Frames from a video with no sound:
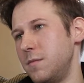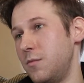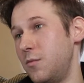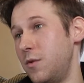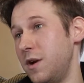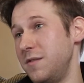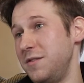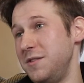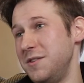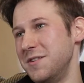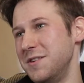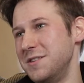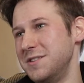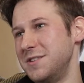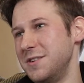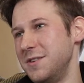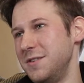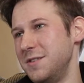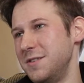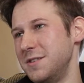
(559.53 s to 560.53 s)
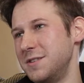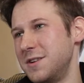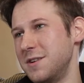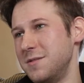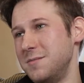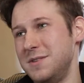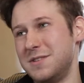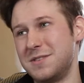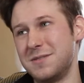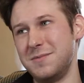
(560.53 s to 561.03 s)
Whatever you're into, there's
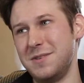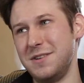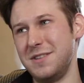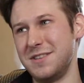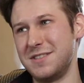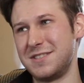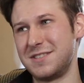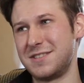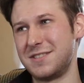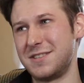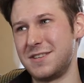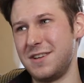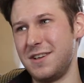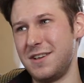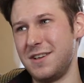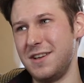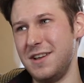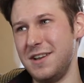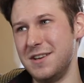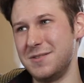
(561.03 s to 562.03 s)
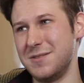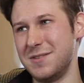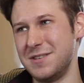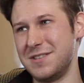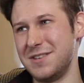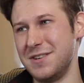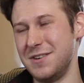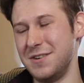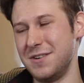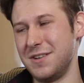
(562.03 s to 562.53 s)
going to be somebody that's into it
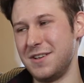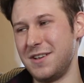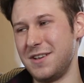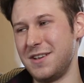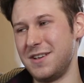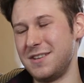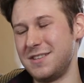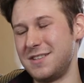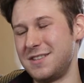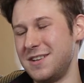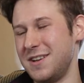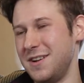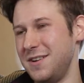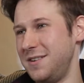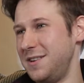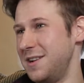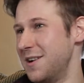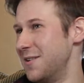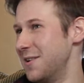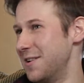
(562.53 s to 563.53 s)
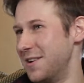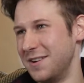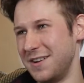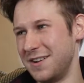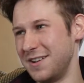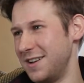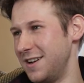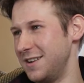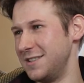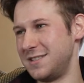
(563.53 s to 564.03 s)
too. So go along,
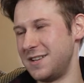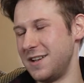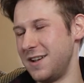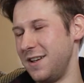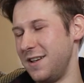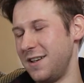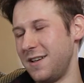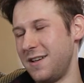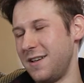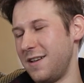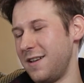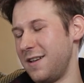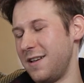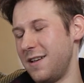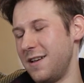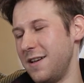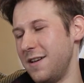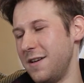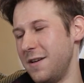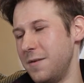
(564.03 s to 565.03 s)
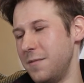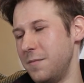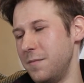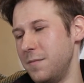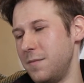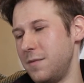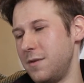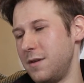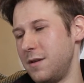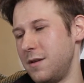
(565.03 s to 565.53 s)
I'd say.
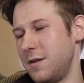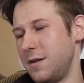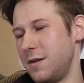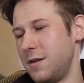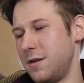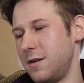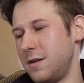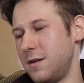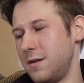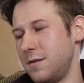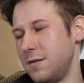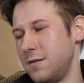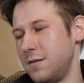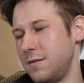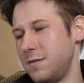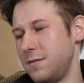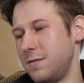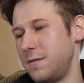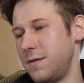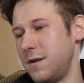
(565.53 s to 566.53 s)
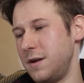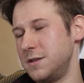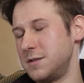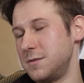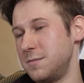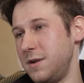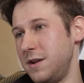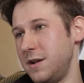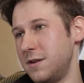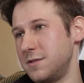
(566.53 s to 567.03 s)
Find
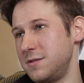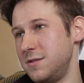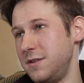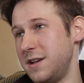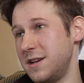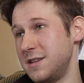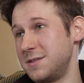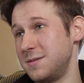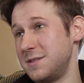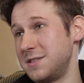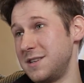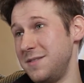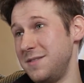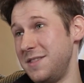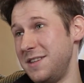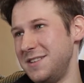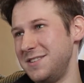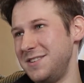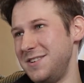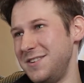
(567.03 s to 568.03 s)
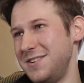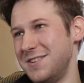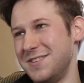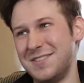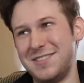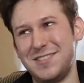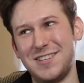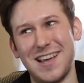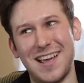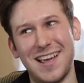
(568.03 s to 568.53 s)
somebody else who cares about the same things you do
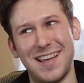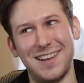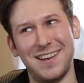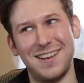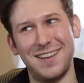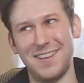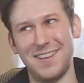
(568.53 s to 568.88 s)
and chat.